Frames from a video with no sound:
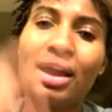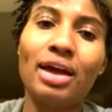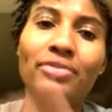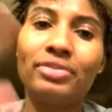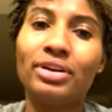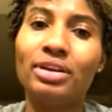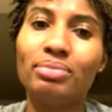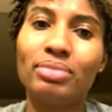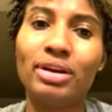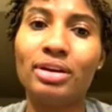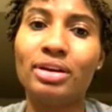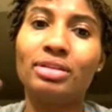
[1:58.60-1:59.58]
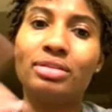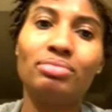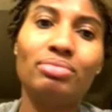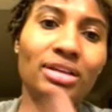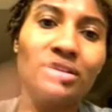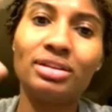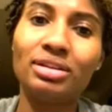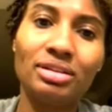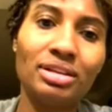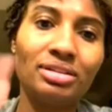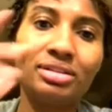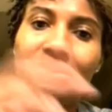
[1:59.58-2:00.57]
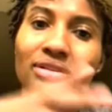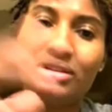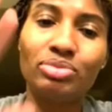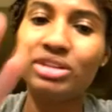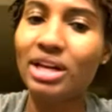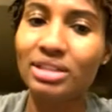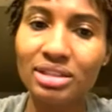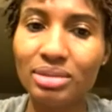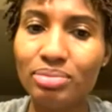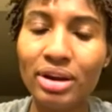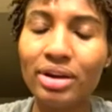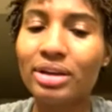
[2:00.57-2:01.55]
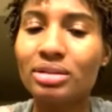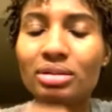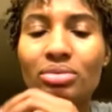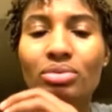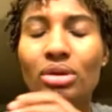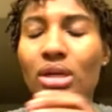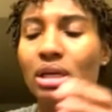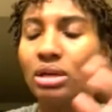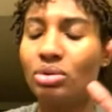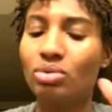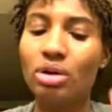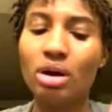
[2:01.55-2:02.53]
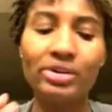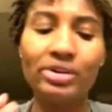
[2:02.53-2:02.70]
African American, Mexican, this, this, we're not just American. So we're